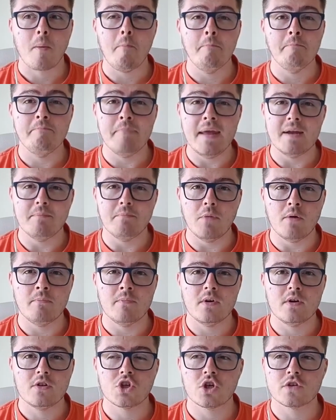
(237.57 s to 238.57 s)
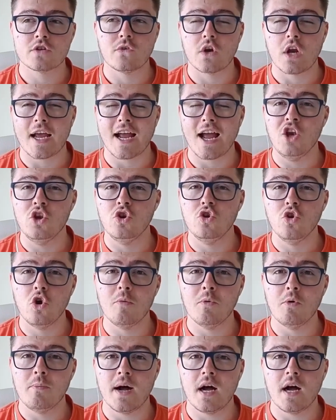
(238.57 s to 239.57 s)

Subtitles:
minimum just for like a normal